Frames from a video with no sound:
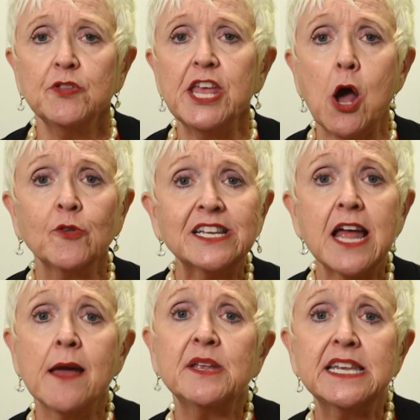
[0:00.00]
The only
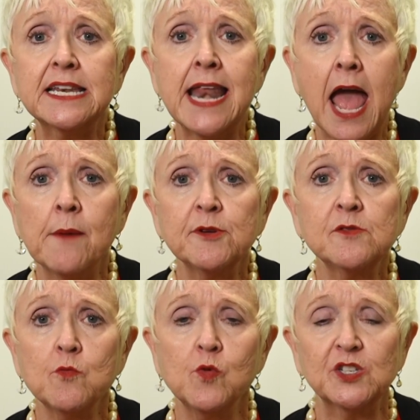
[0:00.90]
time it didn't
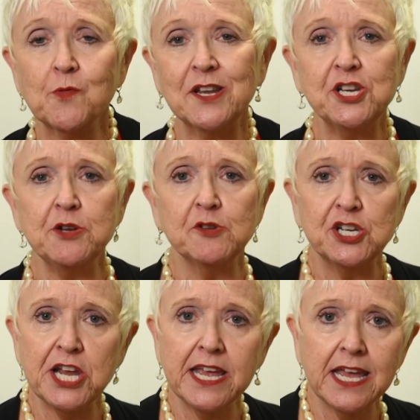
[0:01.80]
happen was when she was
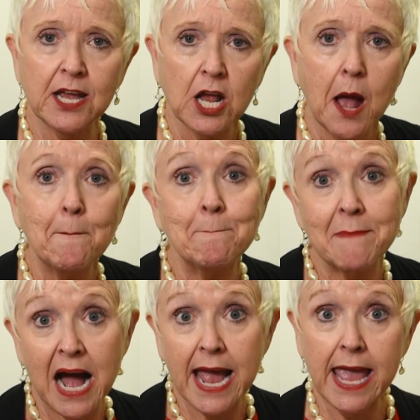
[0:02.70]
shaking
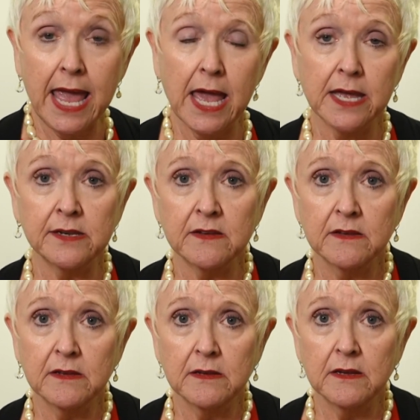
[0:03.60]
my hand
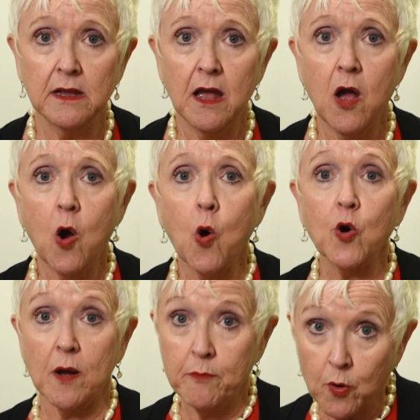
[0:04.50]

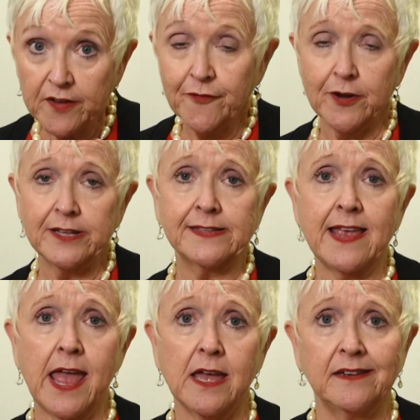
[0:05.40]
or a boyfriend's
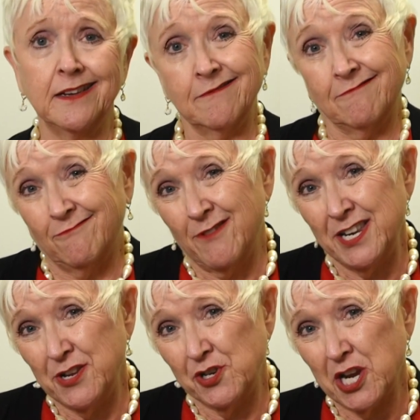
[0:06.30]
hand. And when
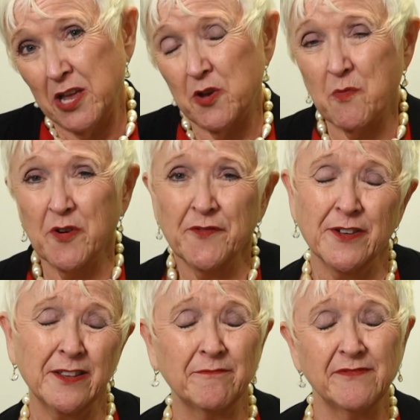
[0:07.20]
do you shake your
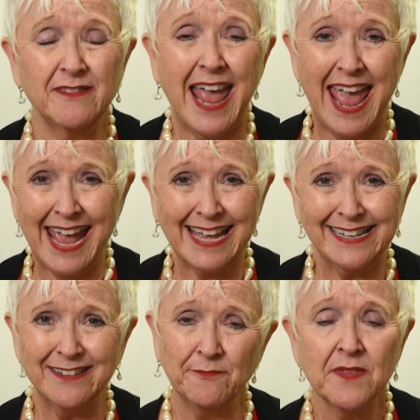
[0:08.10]
boyfriend's hand?